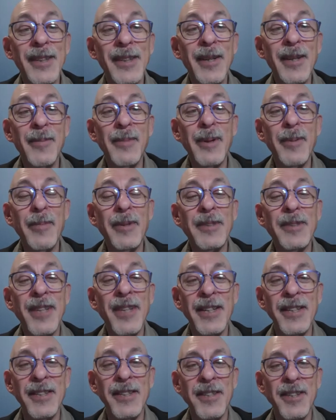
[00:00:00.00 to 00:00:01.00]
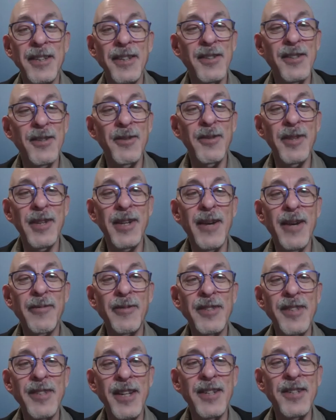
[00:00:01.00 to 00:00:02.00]
I'm excited to continue the
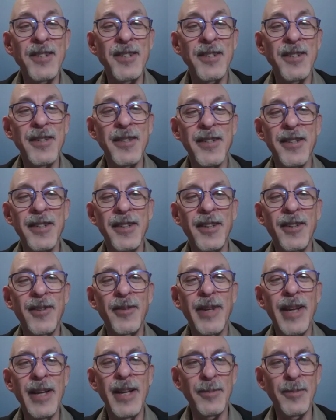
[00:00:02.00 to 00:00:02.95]
conversation, to help